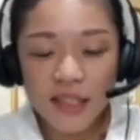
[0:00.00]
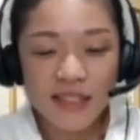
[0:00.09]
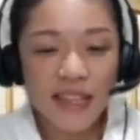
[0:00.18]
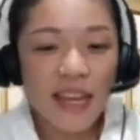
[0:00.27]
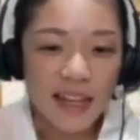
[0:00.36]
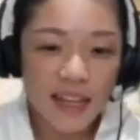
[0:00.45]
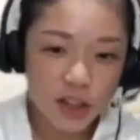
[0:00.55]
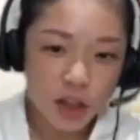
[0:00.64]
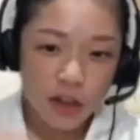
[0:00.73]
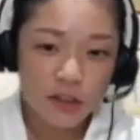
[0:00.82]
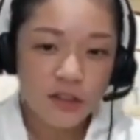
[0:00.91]
Is that like a
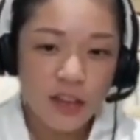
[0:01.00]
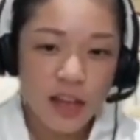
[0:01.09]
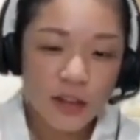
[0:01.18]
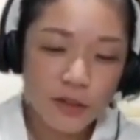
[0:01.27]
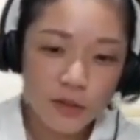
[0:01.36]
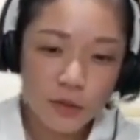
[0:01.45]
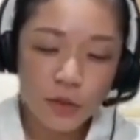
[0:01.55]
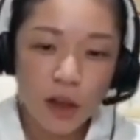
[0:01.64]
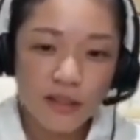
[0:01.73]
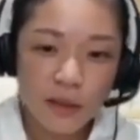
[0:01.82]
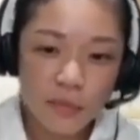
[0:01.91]
dot? Are those two
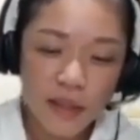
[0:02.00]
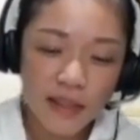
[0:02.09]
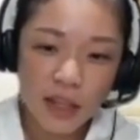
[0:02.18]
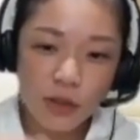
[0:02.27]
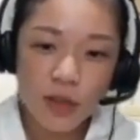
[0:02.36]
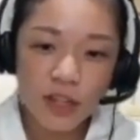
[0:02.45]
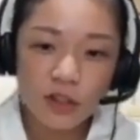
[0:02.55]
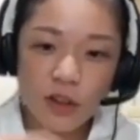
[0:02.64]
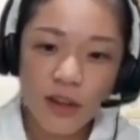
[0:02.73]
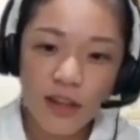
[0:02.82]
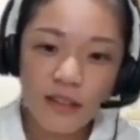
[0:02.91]
dots something that you can
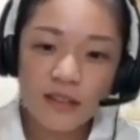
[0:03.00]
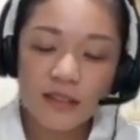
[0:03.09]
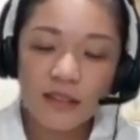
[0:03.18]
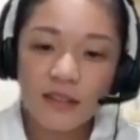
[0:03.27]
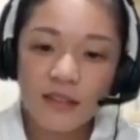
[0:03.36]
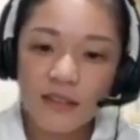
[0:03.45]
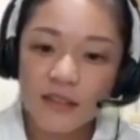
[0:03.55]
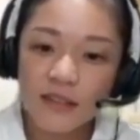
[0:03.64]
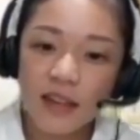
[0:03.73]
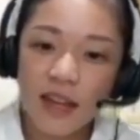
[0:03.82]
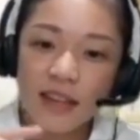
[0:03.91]
join?
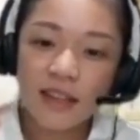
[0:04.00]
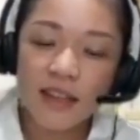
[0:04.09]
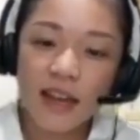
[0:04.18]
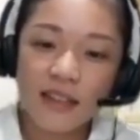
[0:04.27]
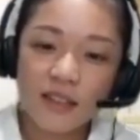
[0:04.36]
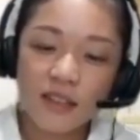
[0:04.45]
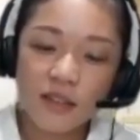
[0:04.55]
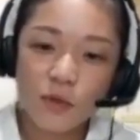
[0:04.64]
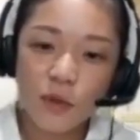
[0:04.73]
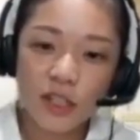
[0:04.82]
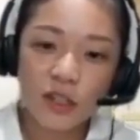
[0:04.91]
Like the answer to this
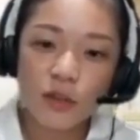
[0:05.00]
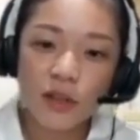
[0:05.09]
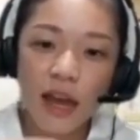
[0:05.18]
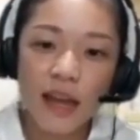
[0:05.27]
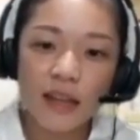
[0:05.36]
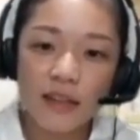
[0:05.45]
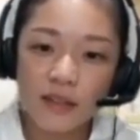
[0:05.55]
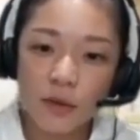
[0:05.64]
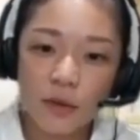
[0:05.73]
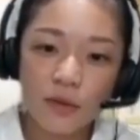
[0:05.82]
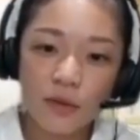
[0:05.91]
question could lie in this
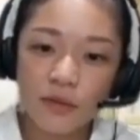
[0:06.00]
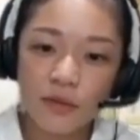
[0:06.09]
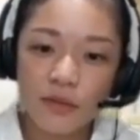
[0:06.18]
whole.